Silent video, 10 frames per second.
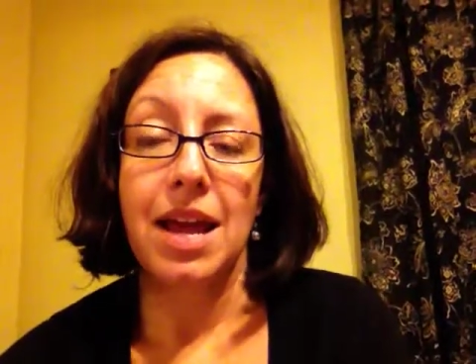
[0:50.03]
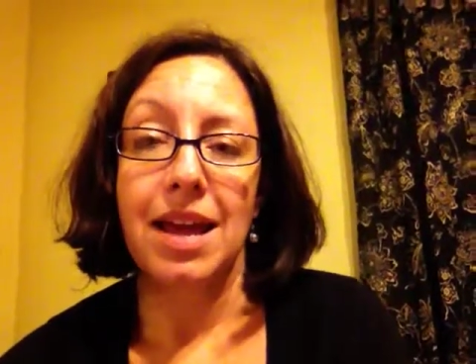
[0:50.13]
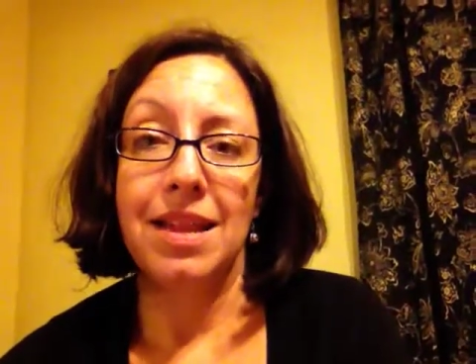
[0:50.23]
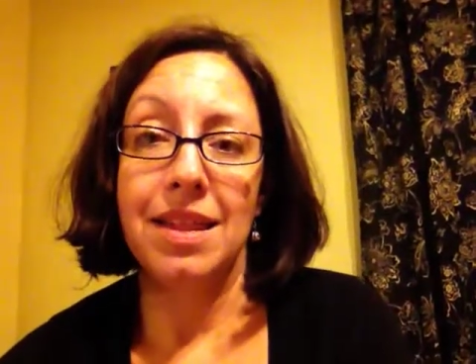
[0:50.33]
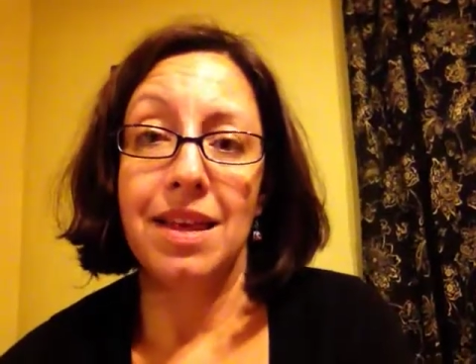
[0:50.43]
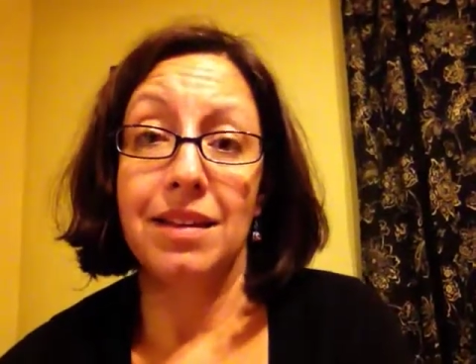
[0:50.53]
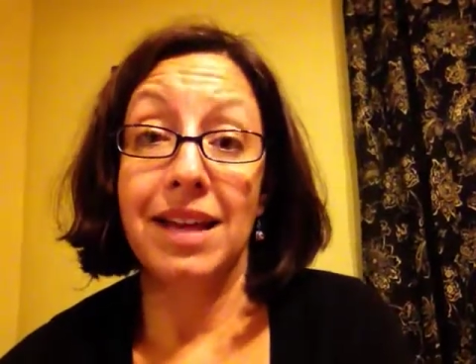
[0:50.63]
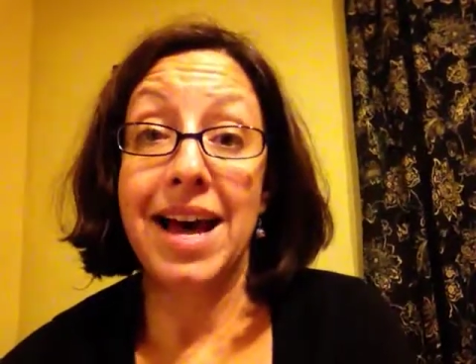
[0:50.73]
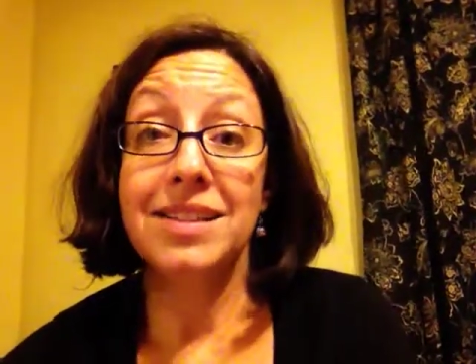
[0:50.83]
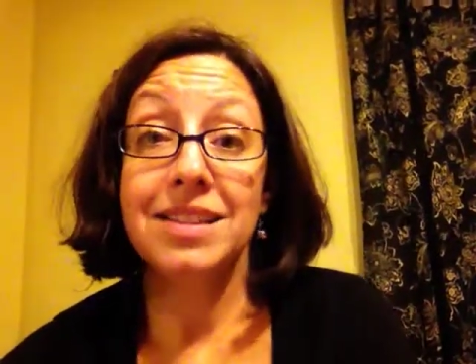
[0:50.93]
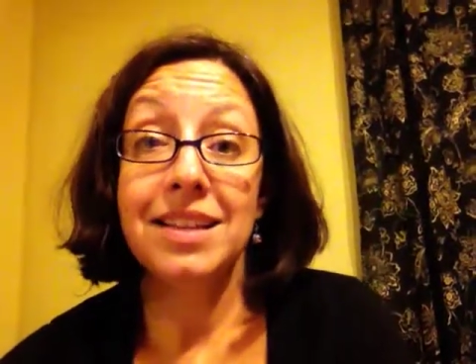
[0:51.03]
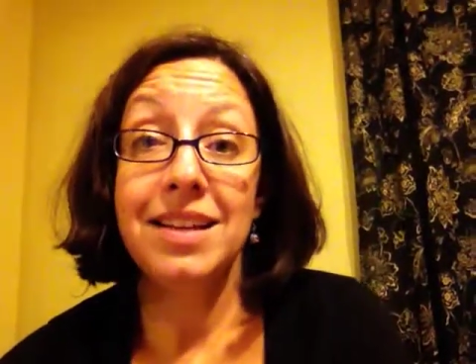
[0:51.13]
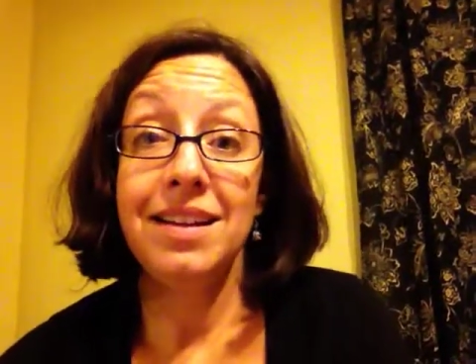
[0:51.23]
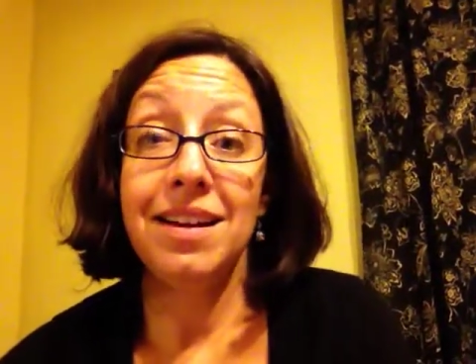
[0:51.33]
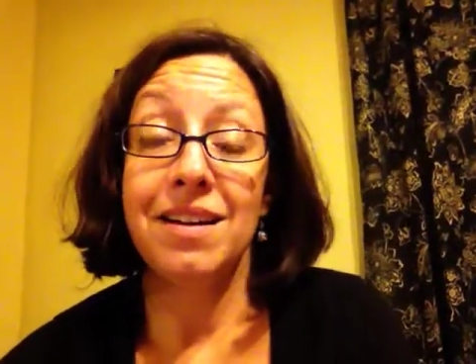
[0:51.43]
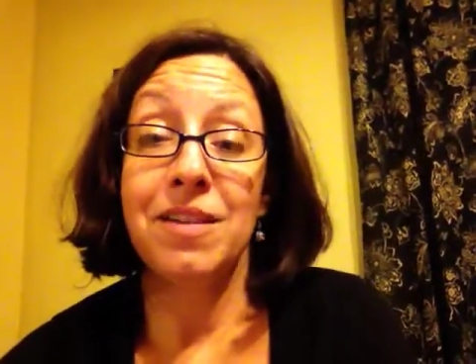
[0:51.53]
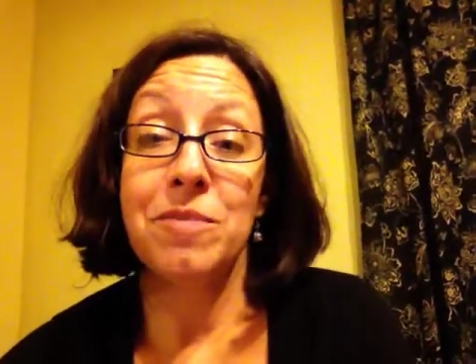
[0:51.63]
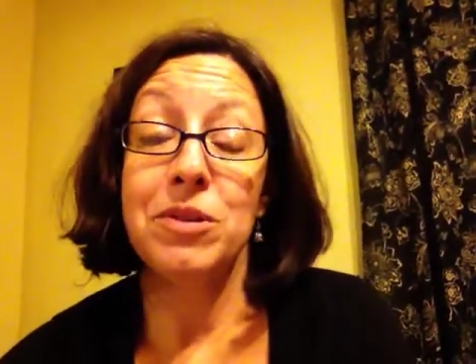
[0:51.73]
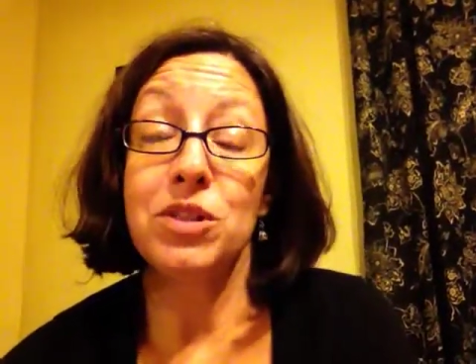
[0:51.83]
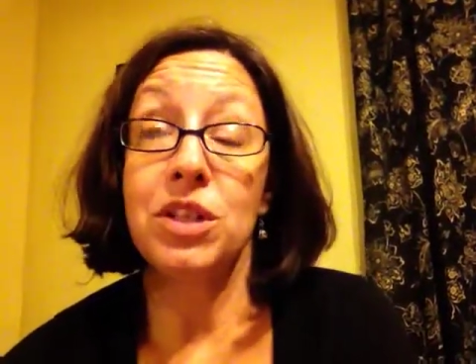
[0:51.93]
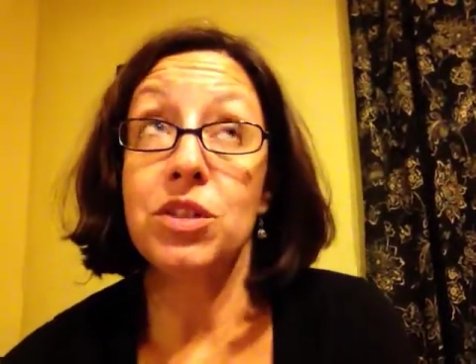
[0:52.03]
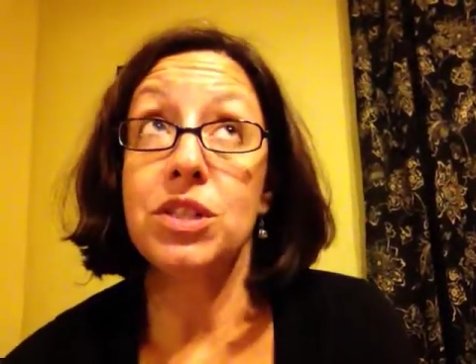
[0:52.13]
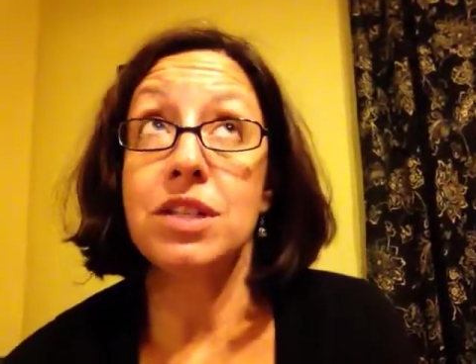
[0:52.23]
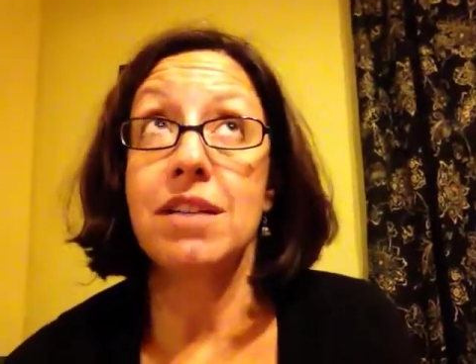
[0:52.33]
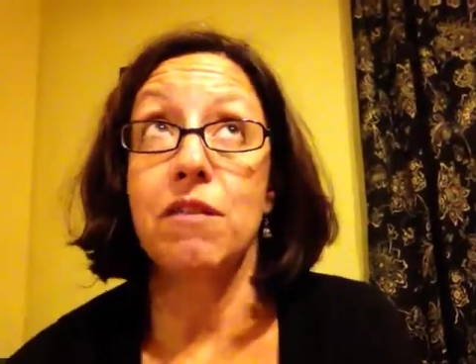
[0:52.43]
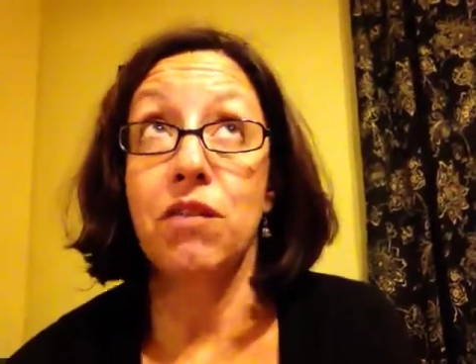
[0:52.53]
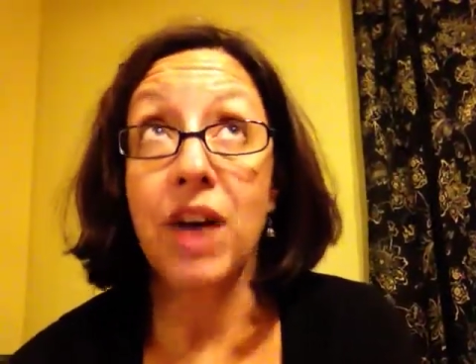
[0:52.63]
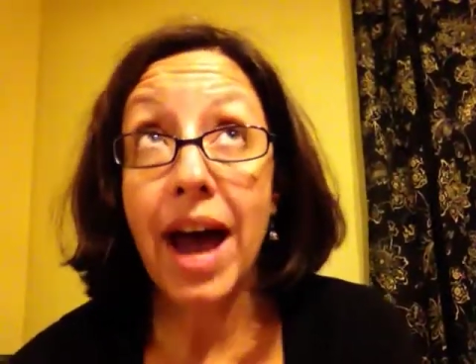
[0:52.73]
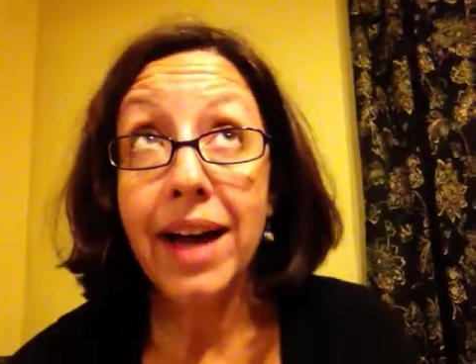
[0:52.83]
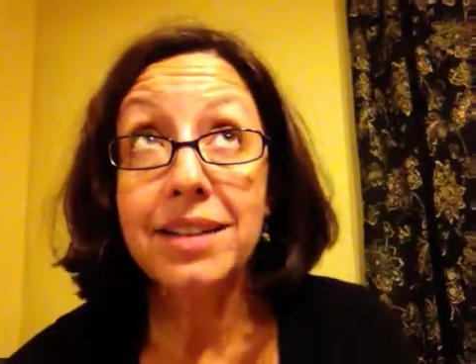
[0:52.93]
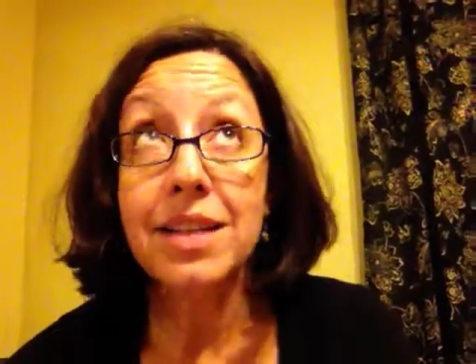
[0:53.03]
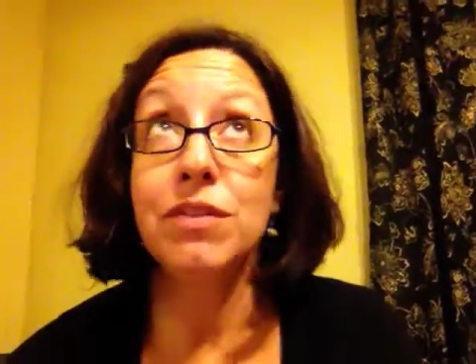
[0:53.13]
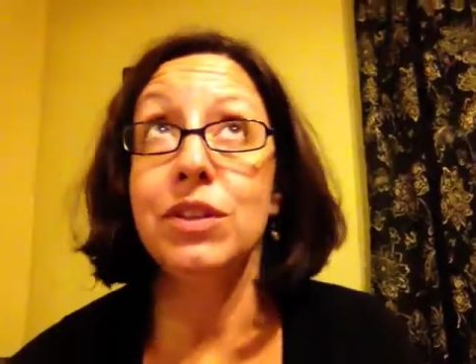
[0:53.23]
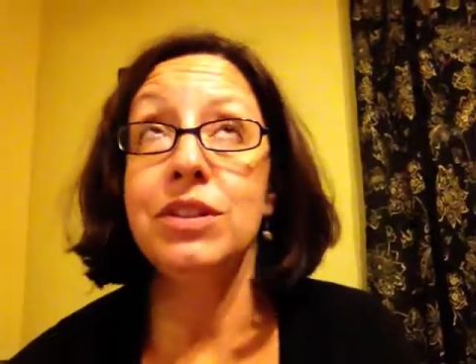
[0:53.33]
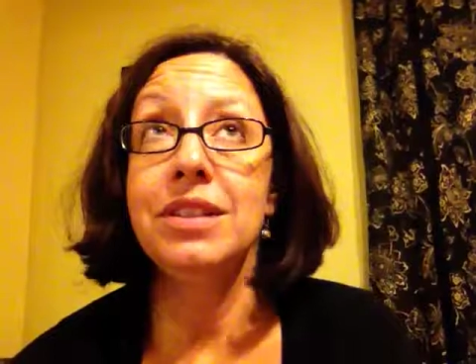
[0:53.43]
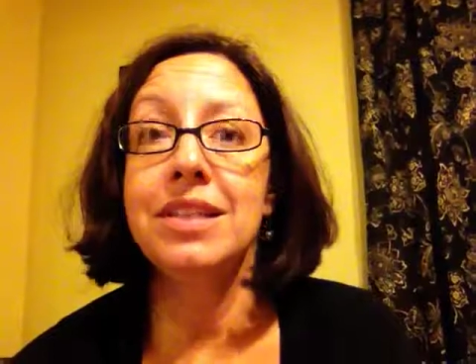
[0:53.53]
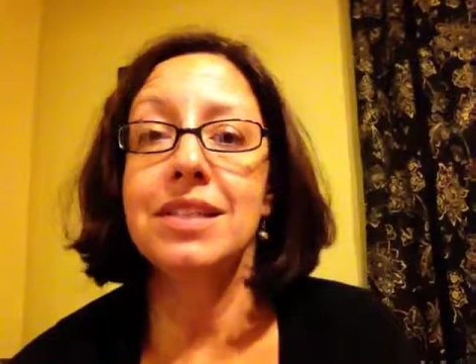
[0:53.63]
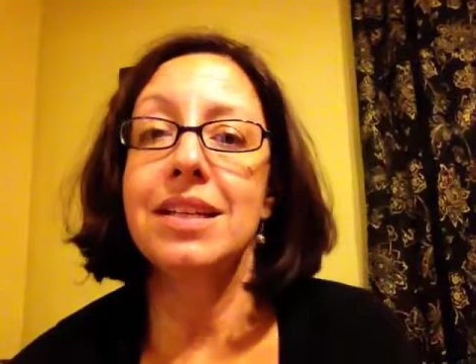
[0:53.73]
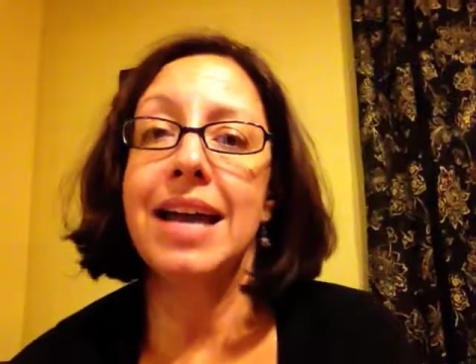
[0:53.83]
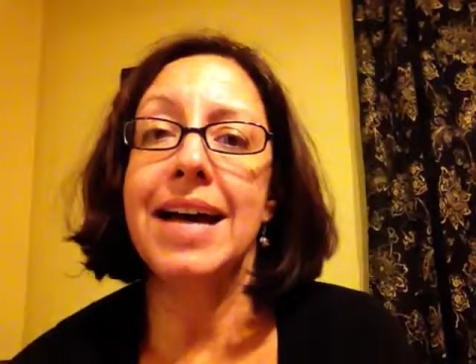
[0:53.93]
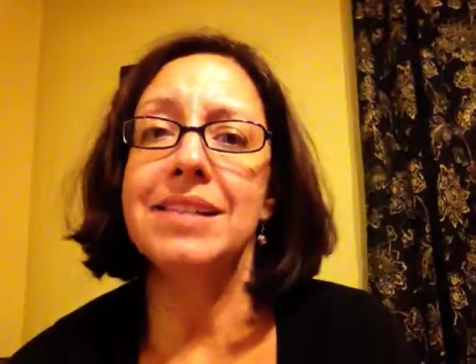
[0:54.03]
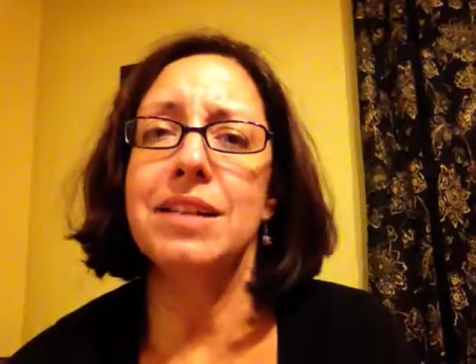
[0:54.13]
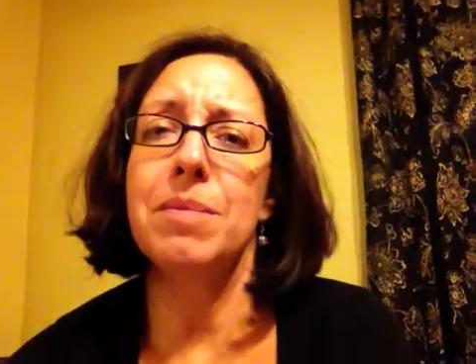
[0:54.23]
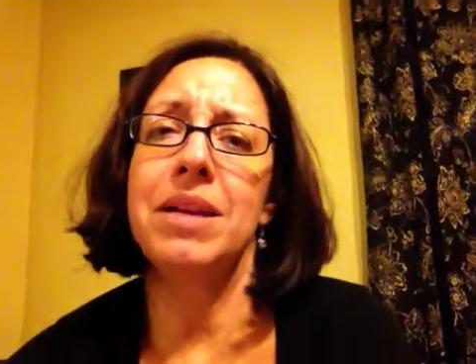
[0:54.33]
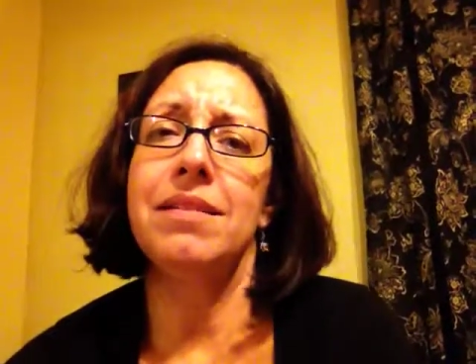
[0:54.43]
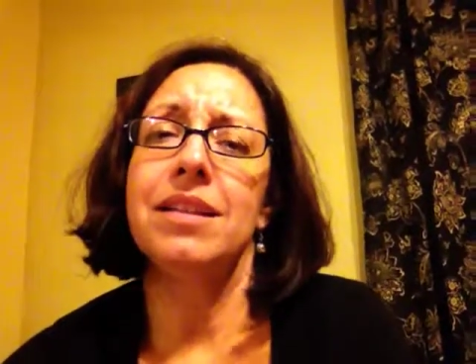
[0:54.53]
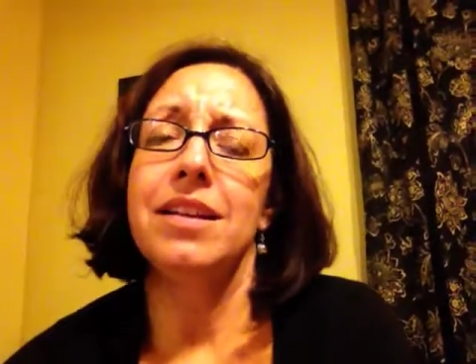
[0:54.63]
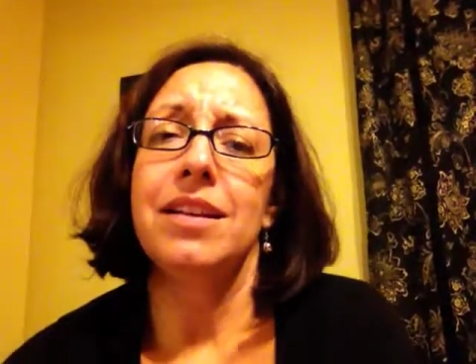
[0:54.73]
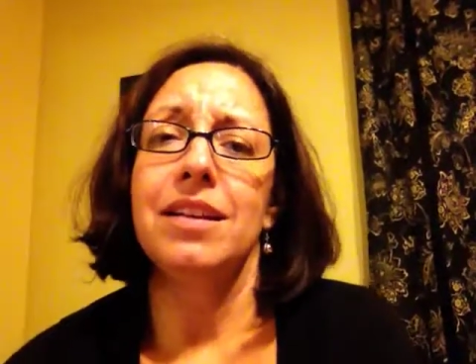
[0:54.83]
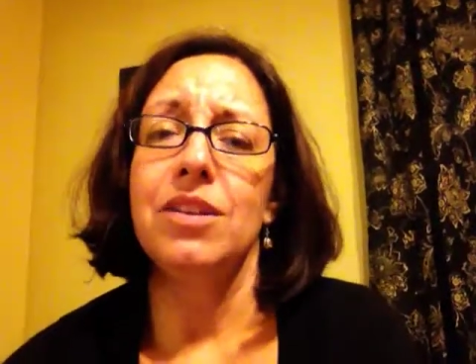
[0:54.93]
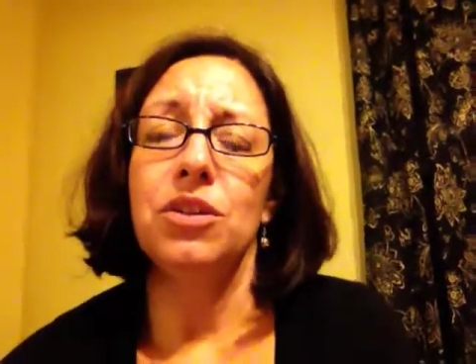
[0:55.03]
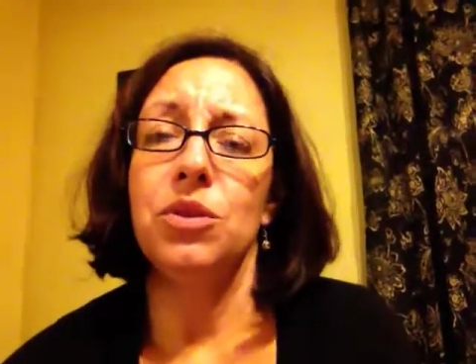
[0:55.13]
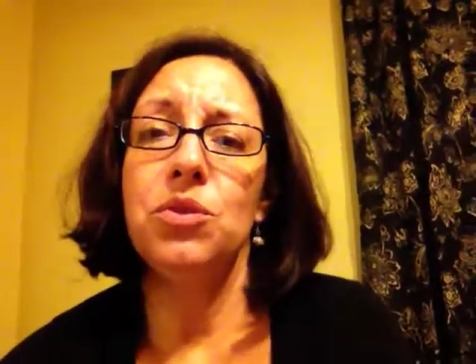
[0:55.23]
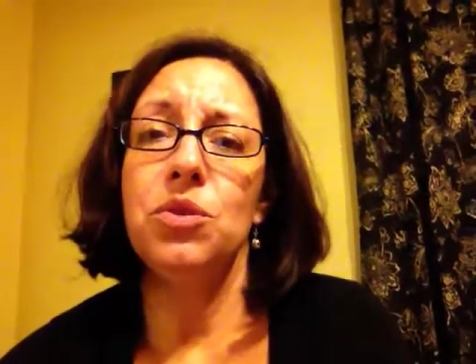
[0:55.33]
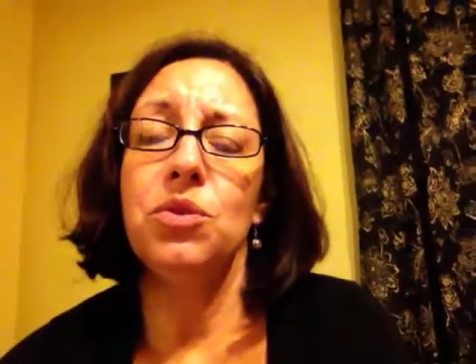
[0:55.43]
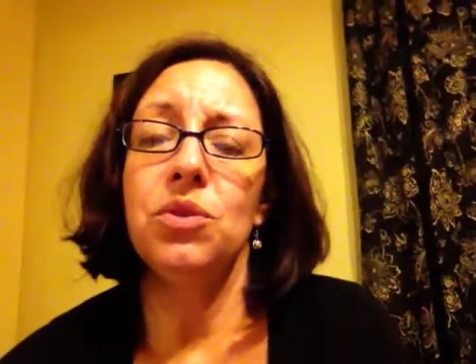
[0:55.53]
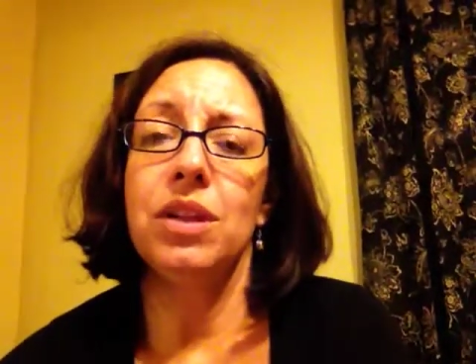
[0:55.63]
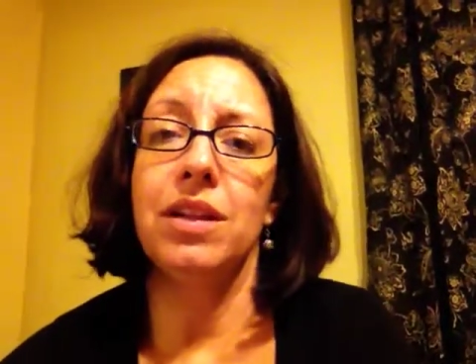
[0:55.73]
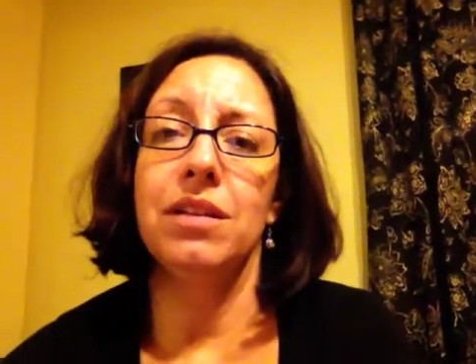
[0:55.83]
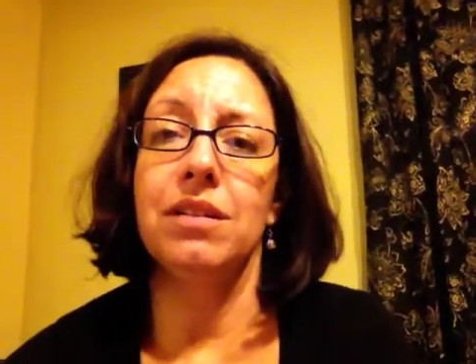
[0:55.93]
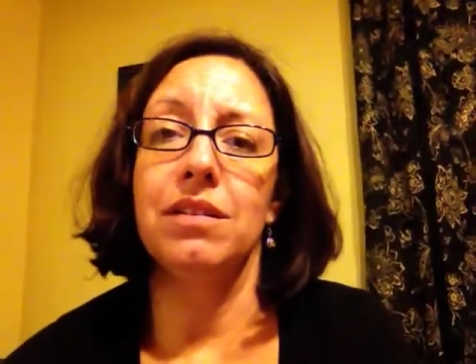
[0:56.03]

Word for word: And then lastly, uh, the most interesting fact I've learned in this class, I mean, who knew that